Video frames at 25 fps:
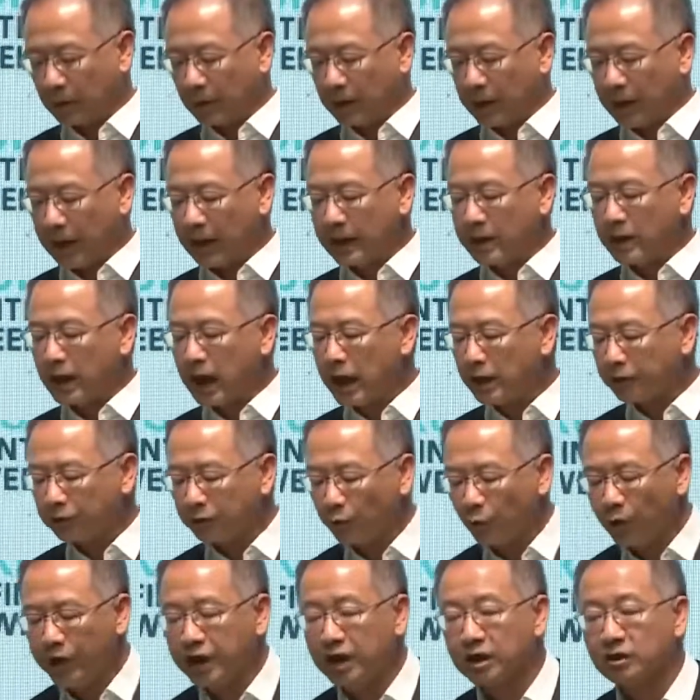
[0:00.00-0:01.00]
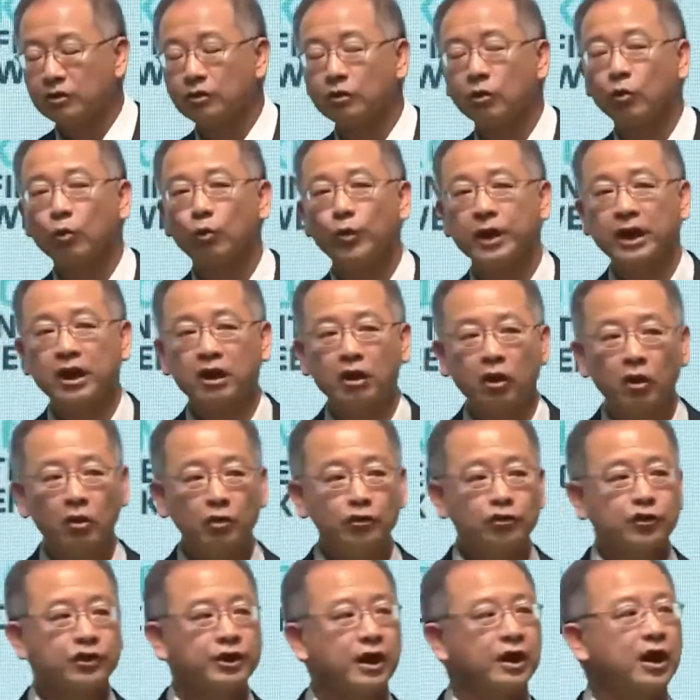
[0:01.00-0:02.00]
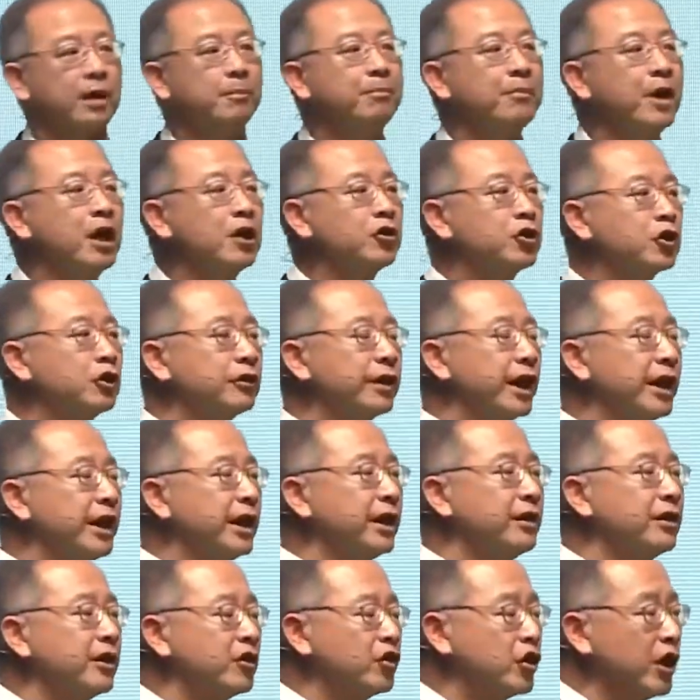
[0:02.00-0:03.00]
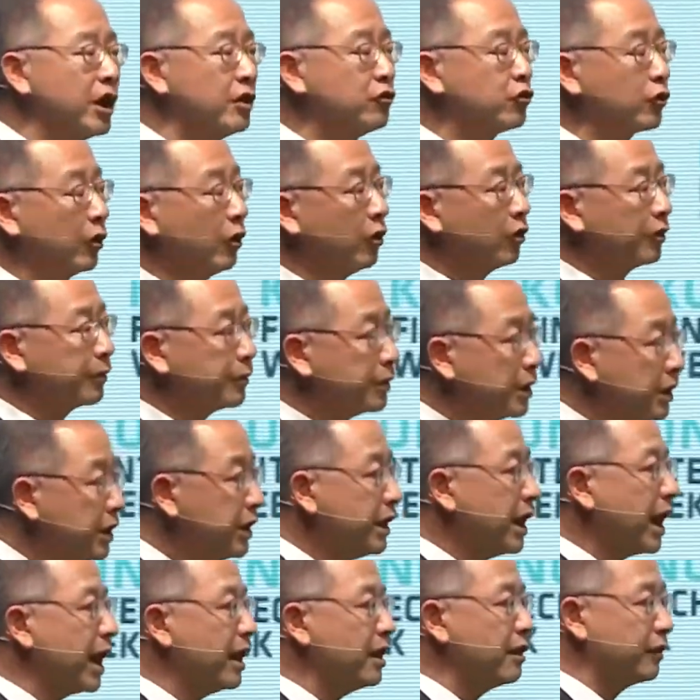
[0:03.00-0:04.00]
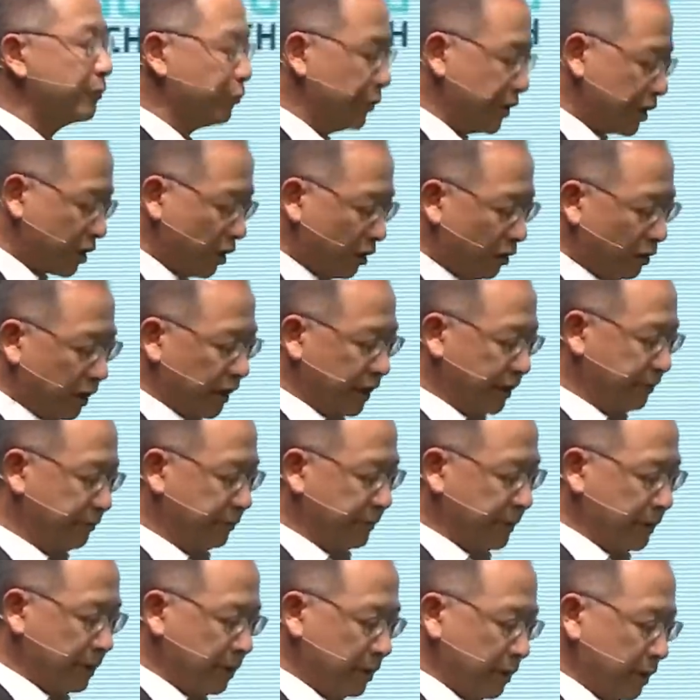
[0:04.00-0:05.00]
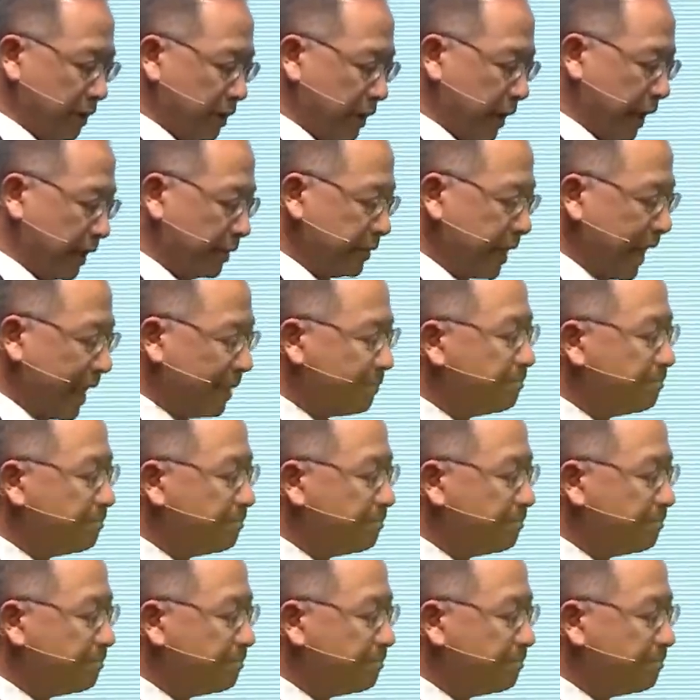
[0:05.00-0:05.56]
And last week, we launched the Commercial Data Interchange, or CDR as we call it. And that